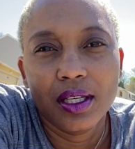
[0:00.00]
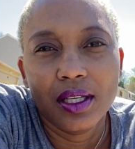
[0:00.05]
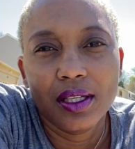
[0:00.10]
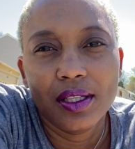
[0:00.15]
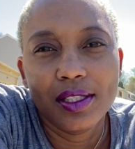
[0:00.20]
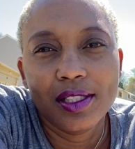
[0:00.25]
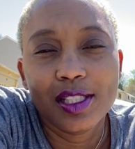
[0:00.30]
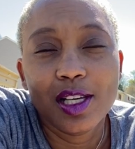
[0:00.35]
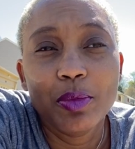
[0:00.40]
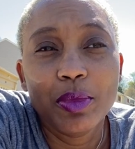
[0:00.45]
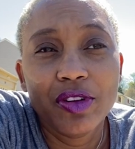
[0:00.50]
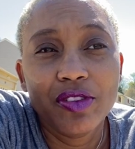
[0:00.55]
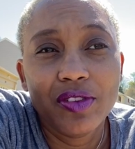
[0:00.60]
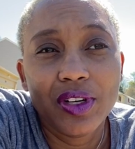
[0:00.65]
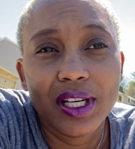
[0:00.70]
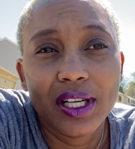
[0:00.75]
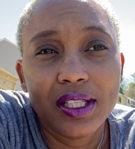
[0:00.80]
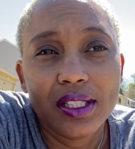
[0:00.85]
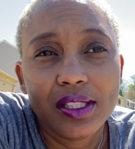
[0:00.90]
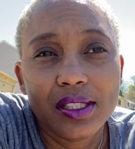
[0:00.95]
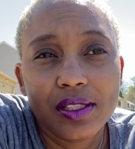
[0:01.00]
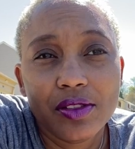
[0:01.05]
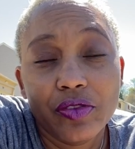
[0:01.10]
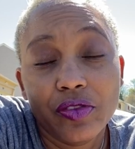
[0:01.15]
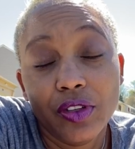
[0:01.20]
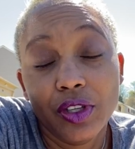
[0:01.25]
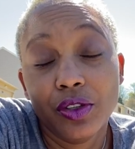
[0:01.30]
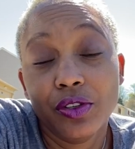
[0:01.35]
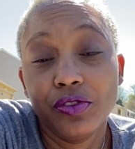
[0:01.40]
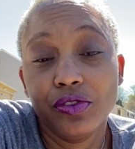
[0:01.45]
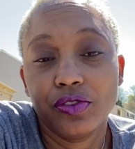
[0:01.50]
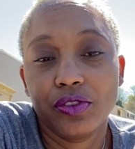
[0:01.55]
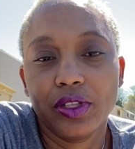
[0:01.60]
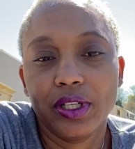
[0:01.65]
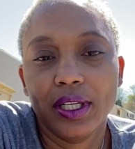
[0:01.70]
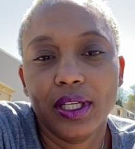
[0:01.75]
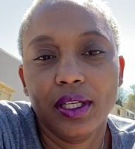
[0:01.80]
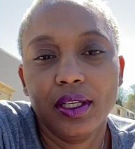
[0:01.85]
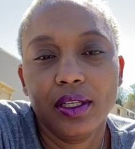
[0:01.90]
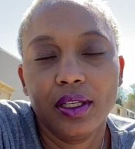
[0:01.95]
some of us feel
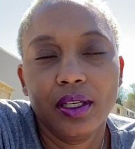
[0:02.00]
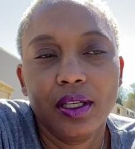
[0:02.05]
free